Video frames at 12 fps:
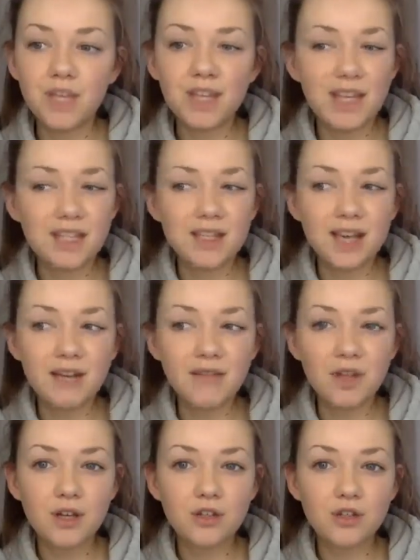That's kind of
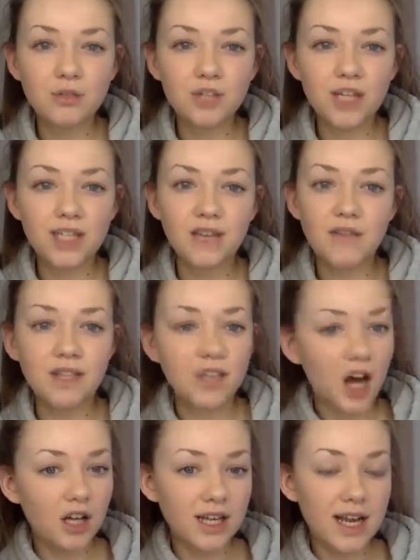the subject I find
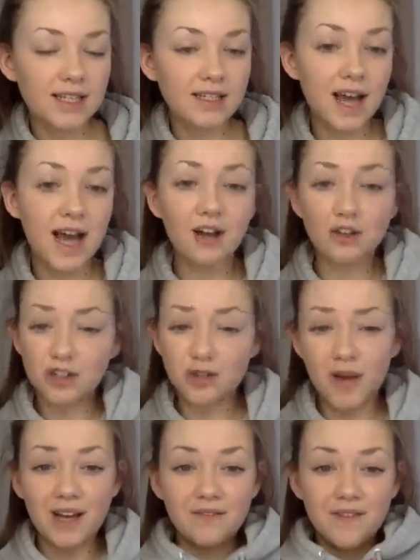hardest. I also
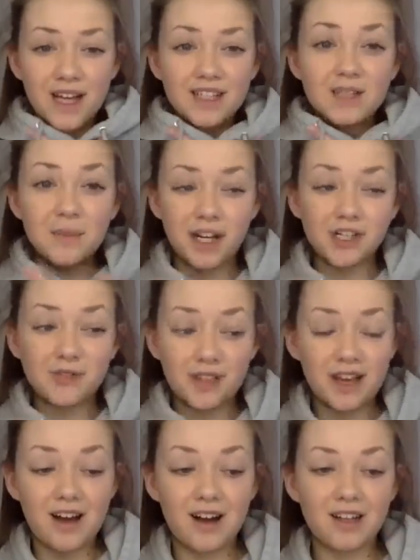find Spanish
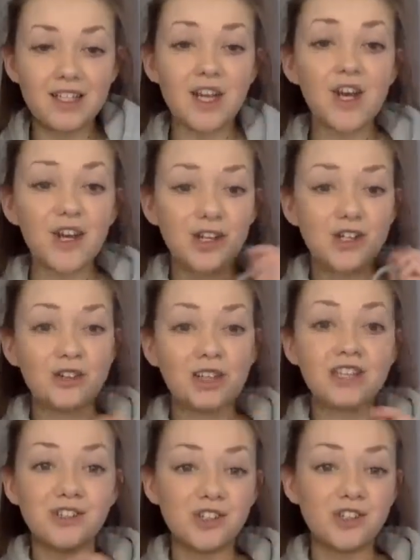really hard because you
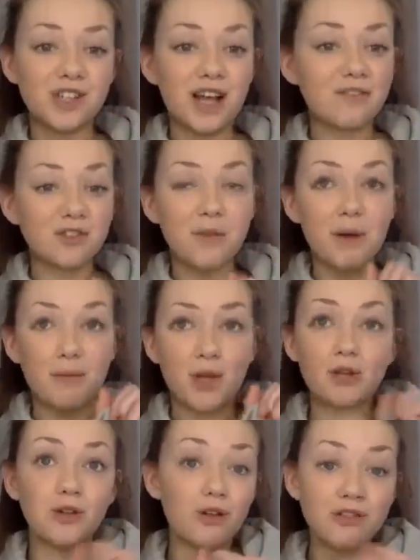literally just have to remember
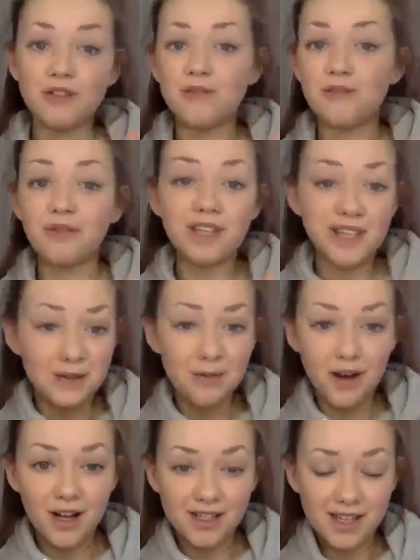loads of
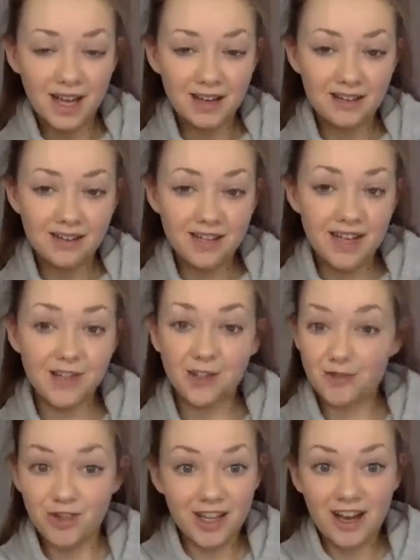keywords and it's
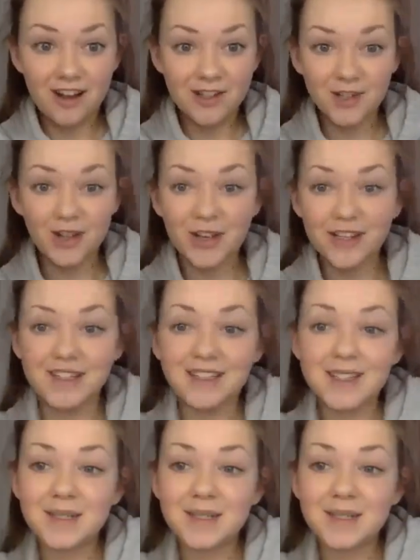really hard to learn.